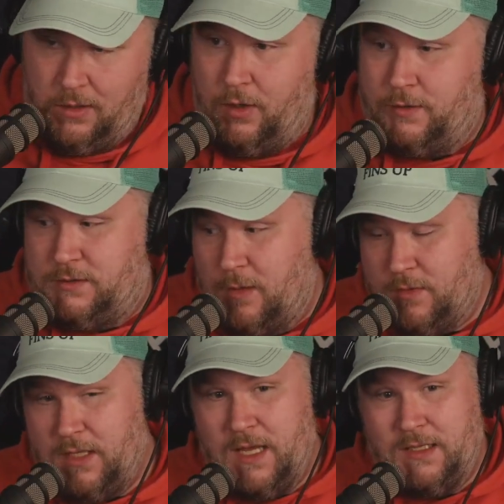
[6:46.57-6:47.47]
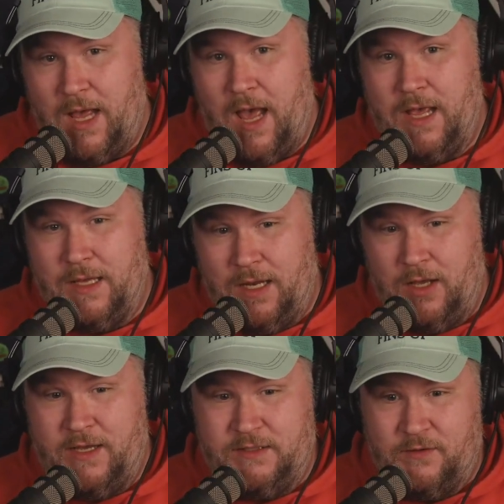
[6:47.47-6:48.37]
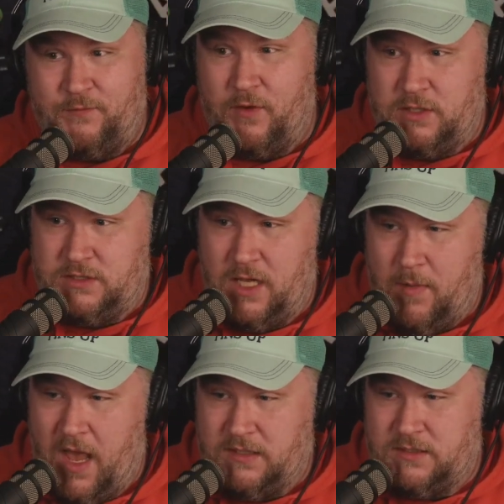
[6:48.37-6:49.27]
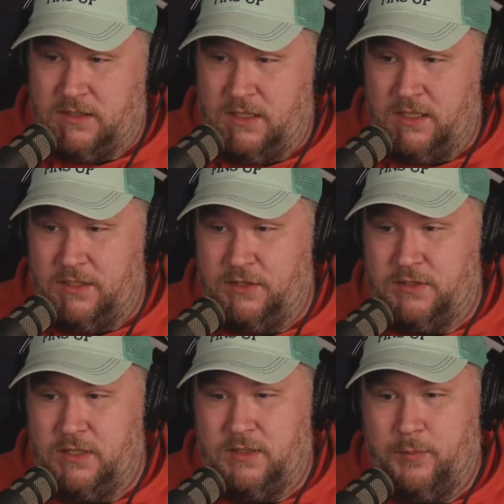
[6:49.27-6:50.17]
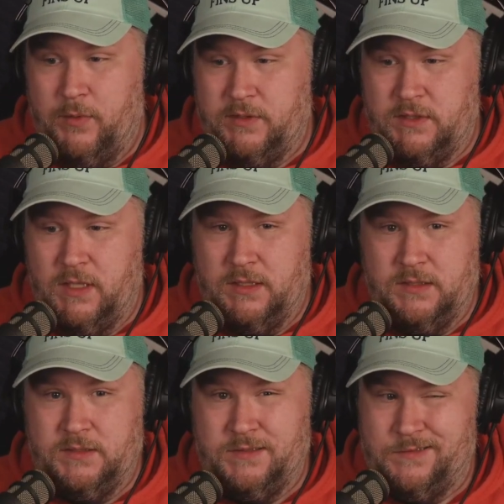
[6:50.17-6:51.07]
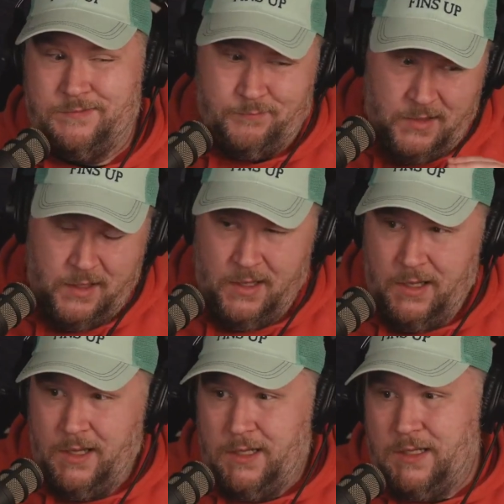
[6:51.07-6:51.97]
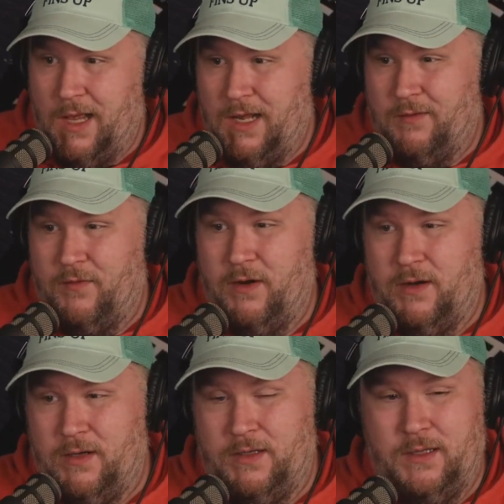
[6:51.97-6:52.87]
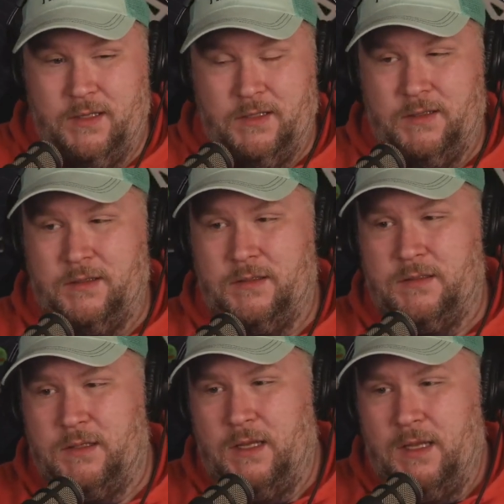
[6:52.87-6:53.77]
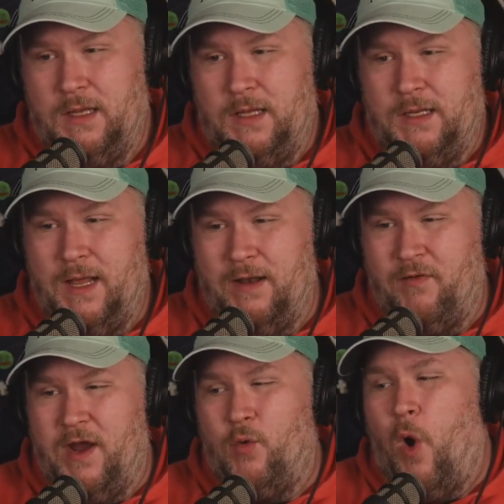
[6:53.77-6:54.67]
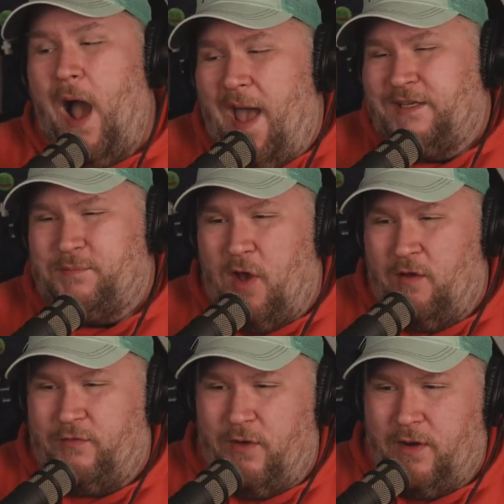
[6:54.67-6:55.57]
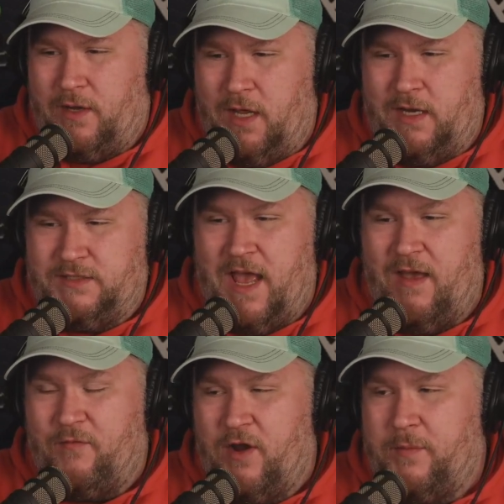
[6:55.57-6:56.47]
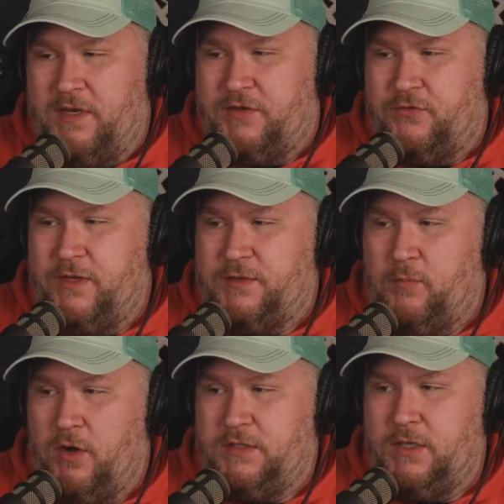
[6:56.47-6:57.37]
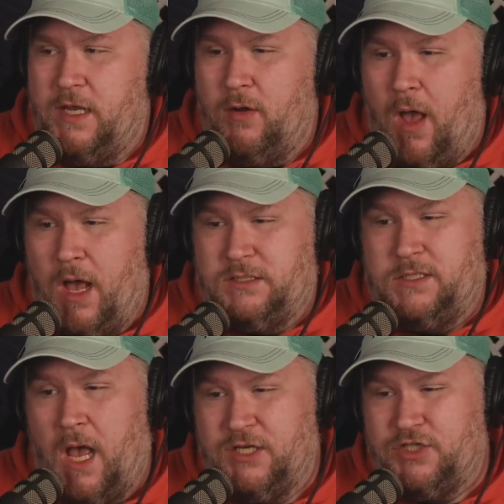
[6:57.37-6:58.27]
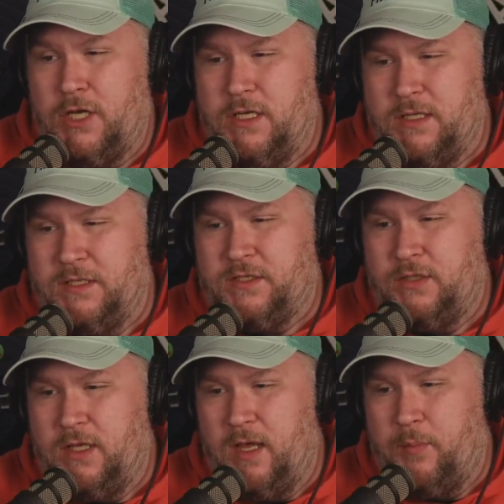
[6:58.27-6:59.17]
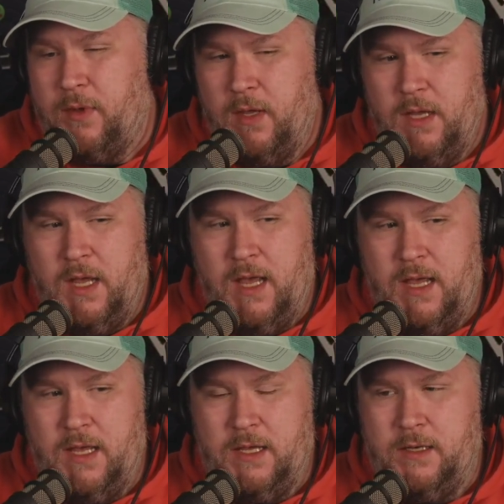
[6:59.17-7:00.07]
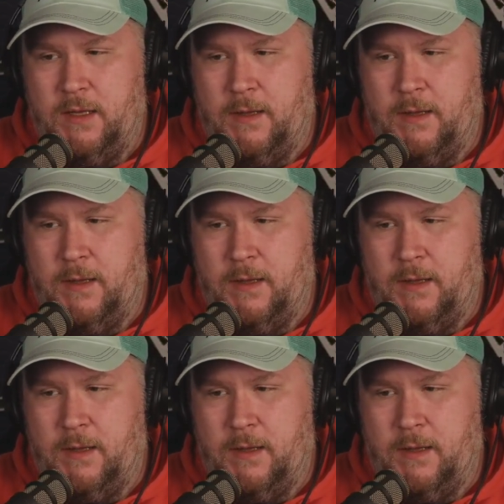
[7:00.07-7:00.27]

or something like that, you know, he's the first dumbass that's going to get you sent to prison. Like, this is a, not a very, uh, not a very wise motherfucker. You know, he doesn't have very many street smarts. So anyway, I'll, sh I'll show you this clip, and uh,